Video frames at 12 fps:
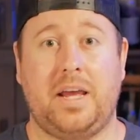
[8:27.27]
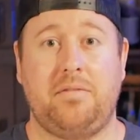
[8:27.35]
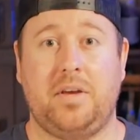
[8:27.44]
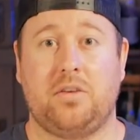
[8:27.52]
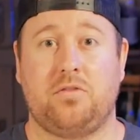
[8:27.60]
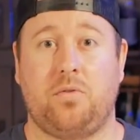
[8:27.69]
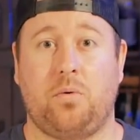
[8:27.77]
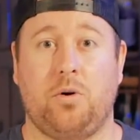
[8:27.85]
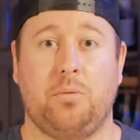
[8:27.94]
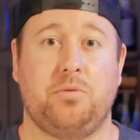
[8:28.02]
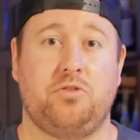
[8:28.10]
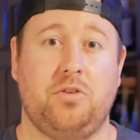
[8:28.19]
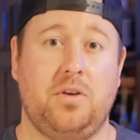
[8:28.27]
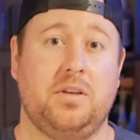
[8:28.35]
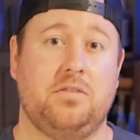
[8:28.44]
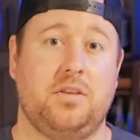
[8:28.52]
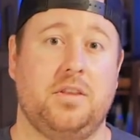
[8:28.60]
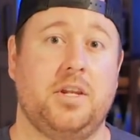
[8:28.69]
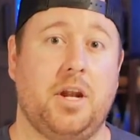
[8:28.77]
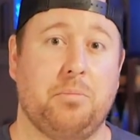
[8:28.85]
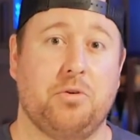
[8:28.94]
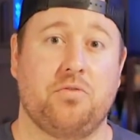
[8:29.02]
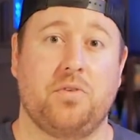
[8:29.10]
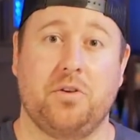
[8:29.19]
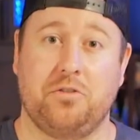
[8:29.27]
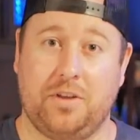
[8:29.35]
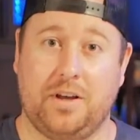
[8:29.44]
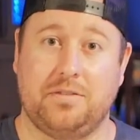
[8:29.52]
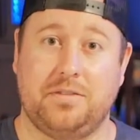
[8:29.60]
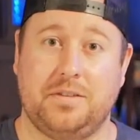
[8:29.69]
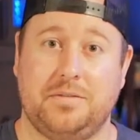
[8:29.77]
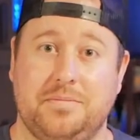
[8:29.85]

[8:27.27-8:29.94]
AVS forum so you can see the numbers for yourself.